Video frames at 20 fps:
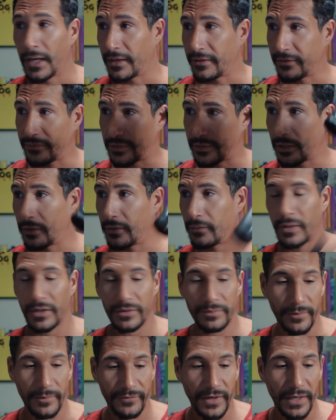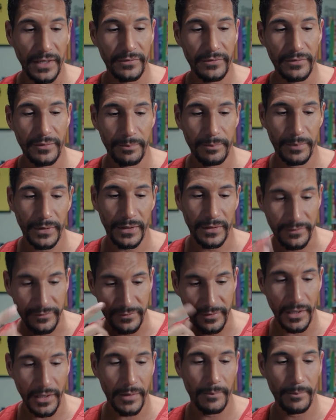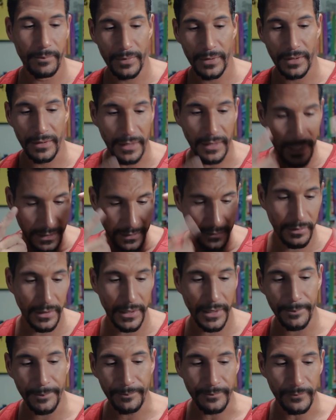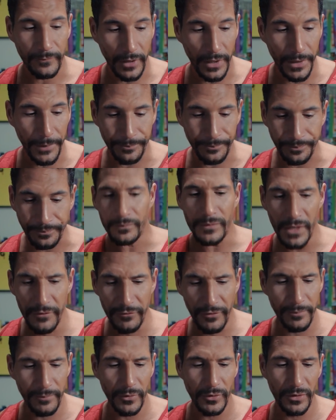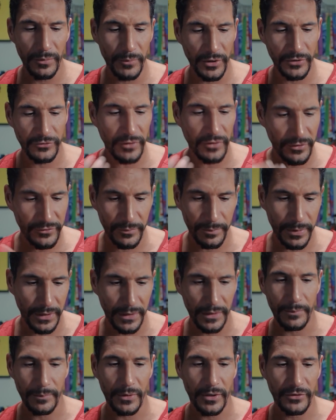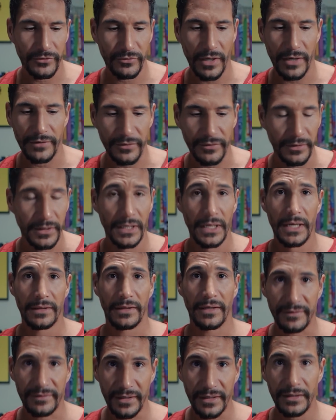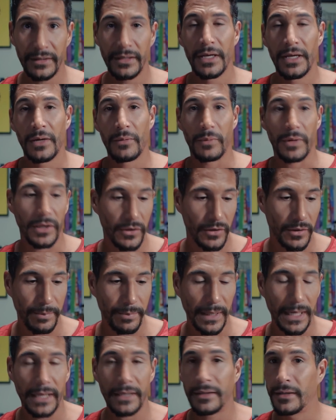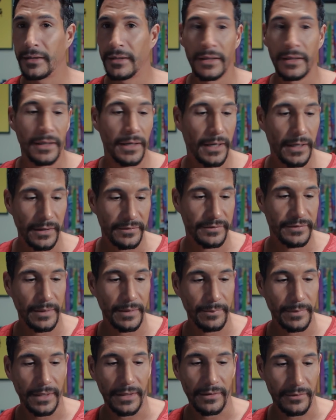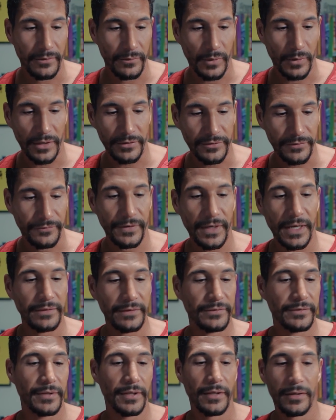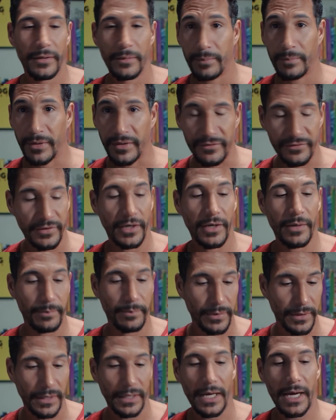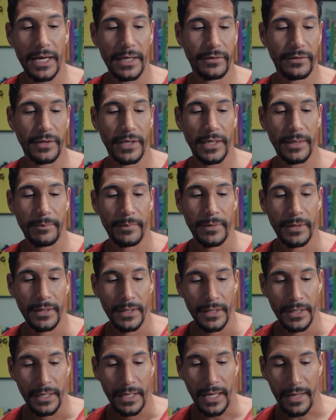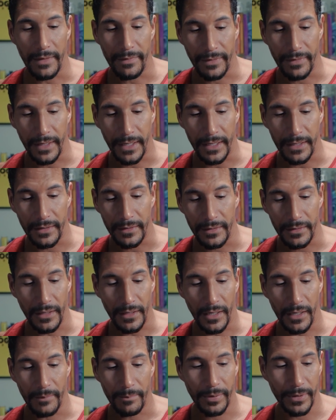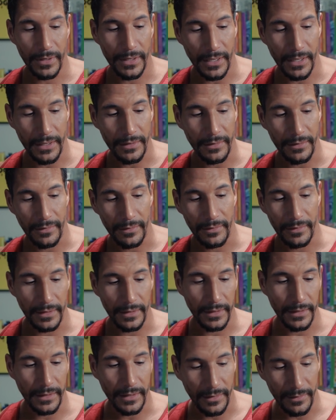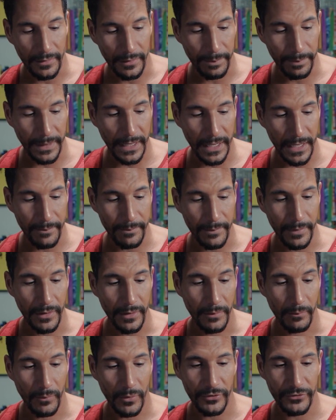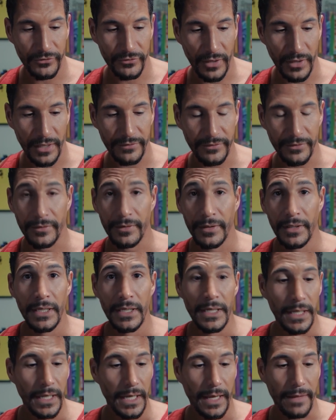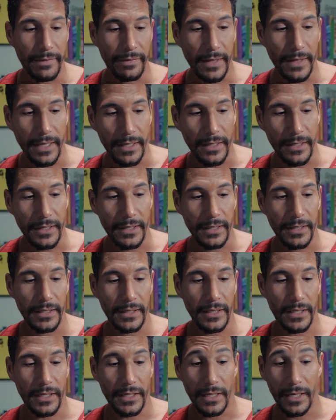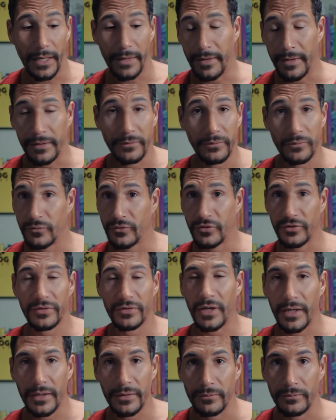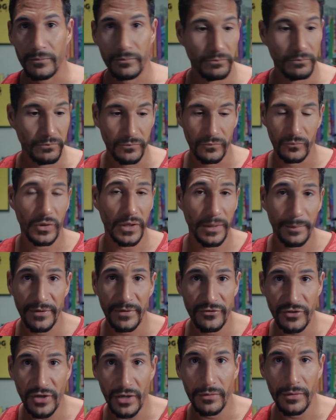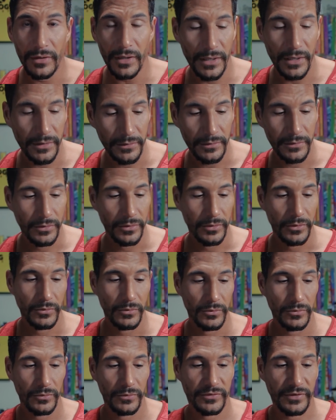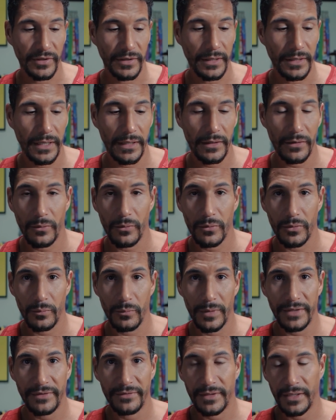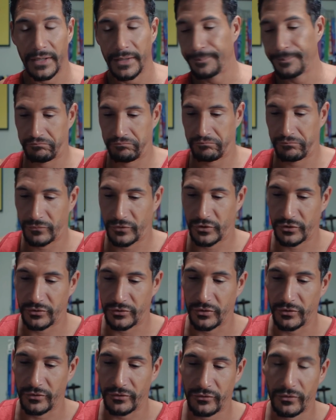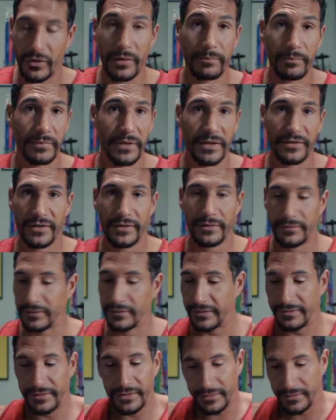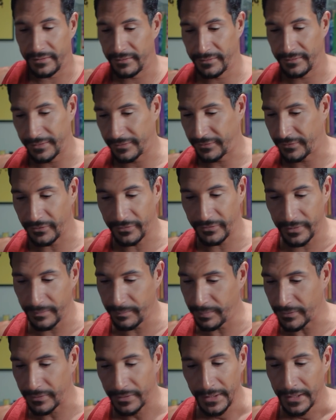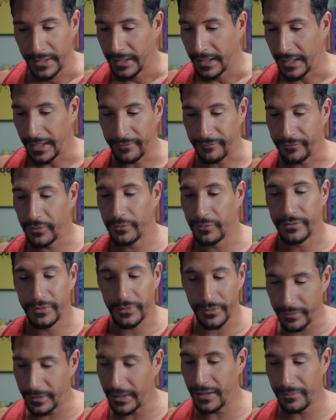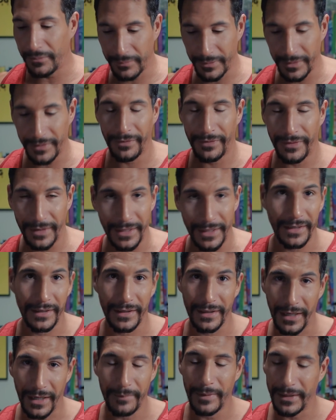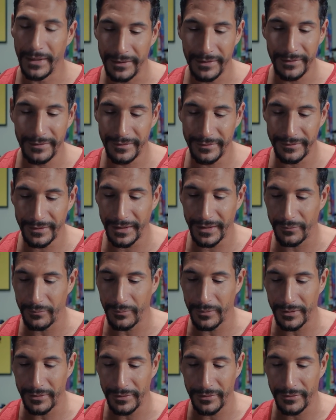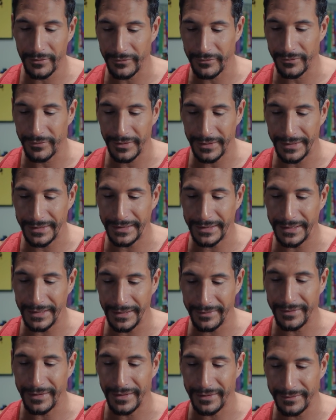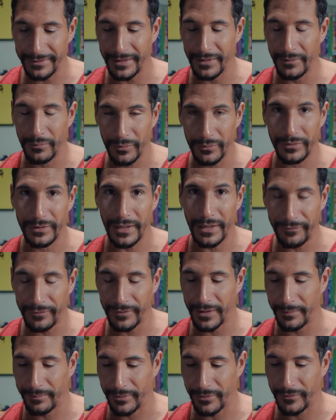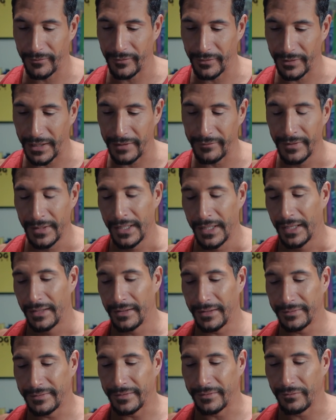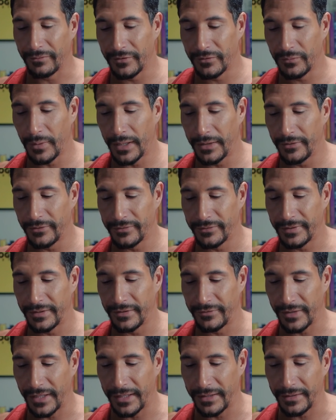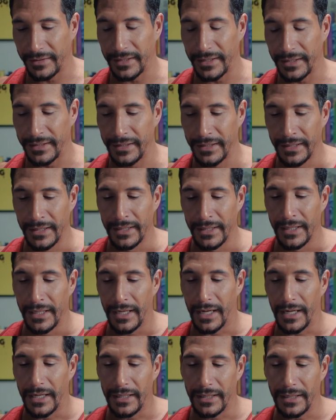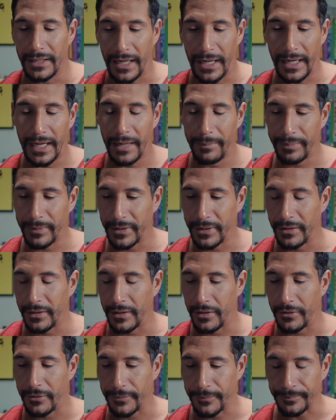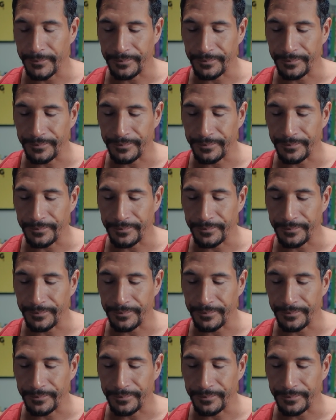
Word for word: just go wash my face, put on the serum, put on the eye cream, right? If I'm doing the moisturizer, put on the moisturizer. That's it. When I go to bed, uh, same thing. Wash the face, put on serum, put on the eye cream, and then uh, put on the uh, the PM moisturizer, and then uh, and then just on when I'm in the shower on Sunday or Wednesday, just do the scrub. That's it. That's it. It's so simple. And if you do that one thing, I mean, this is like one of those key things. It will definitely improve your life. And like I said, the reason why I use Tiege Hanley, uh, I happen to know